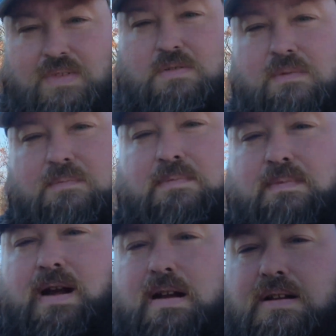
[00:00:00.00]
It's one
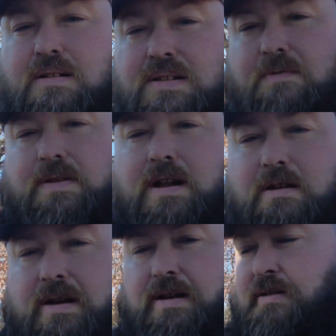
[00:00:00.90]
kind of deal is if you
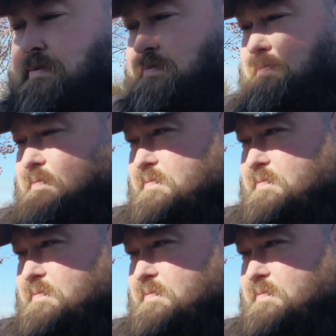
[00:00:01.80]
know, you know.